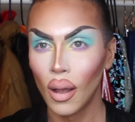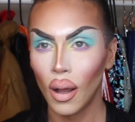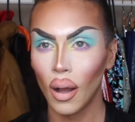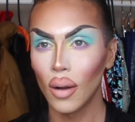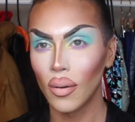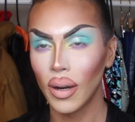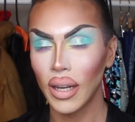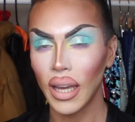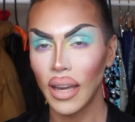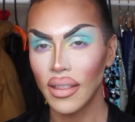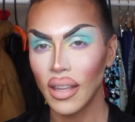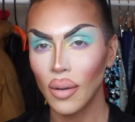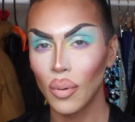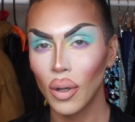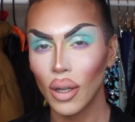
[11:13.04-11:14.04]
Alrighty, I
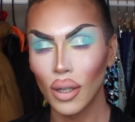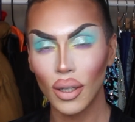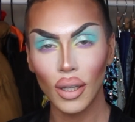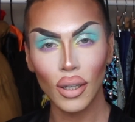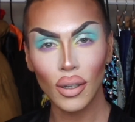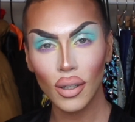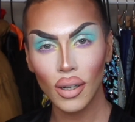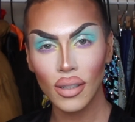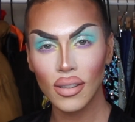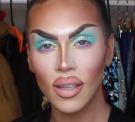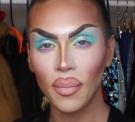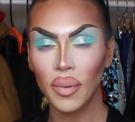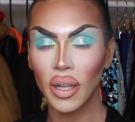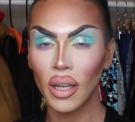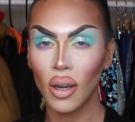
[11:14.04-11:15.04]
think we're looking good, so
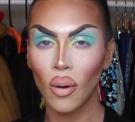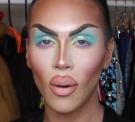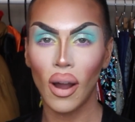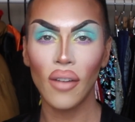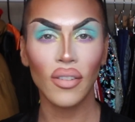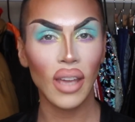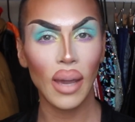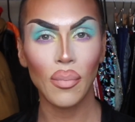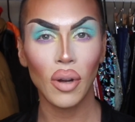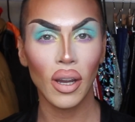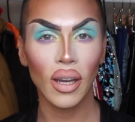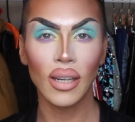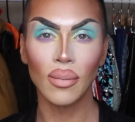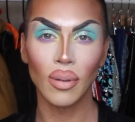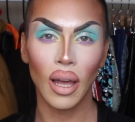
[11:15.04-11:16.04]
I'm gonna go off camera
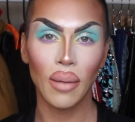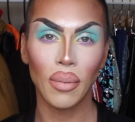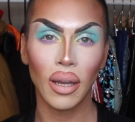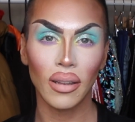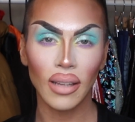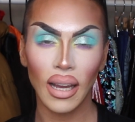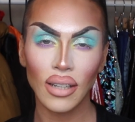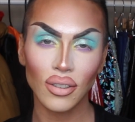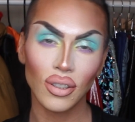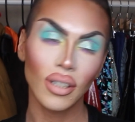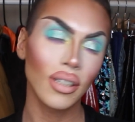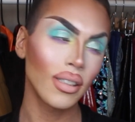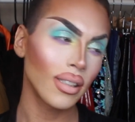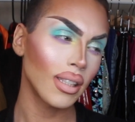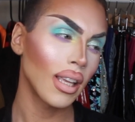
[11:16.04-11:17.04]
and apply my
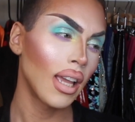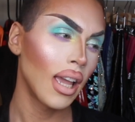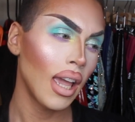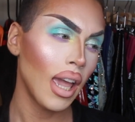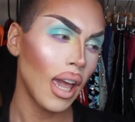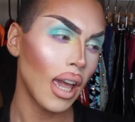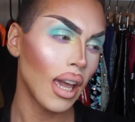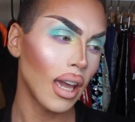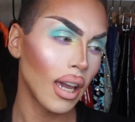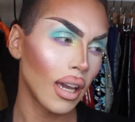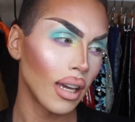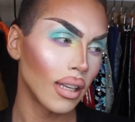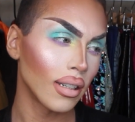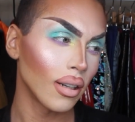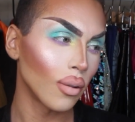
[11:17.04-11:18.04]
lashes
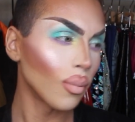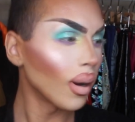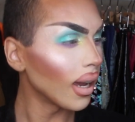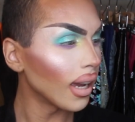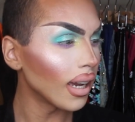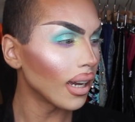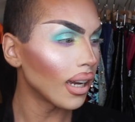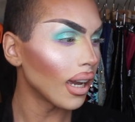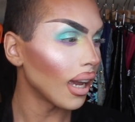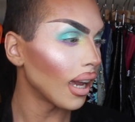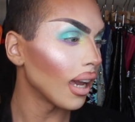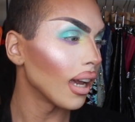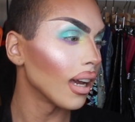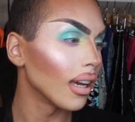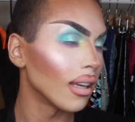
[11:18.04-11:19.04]
and a wig
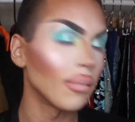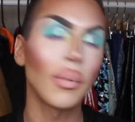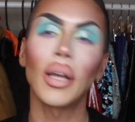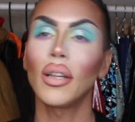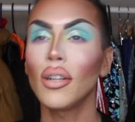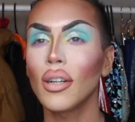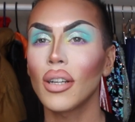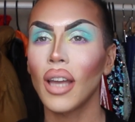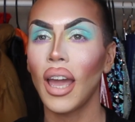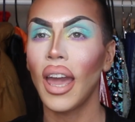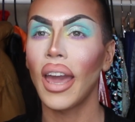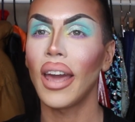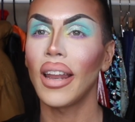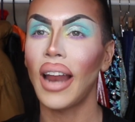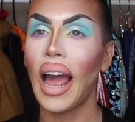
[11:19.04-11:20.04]
and my look,
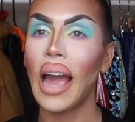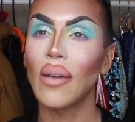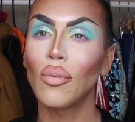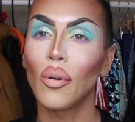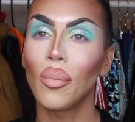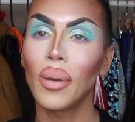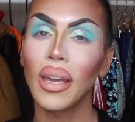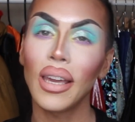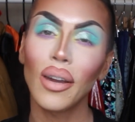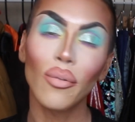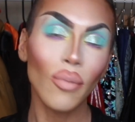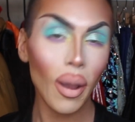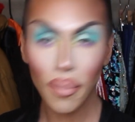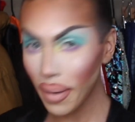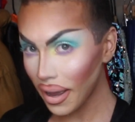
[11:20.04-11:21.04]
and I will be
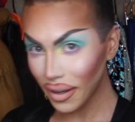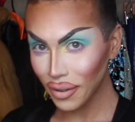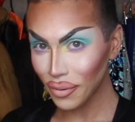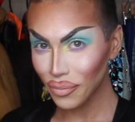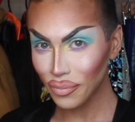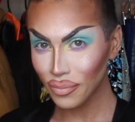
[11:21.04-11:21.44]
right back.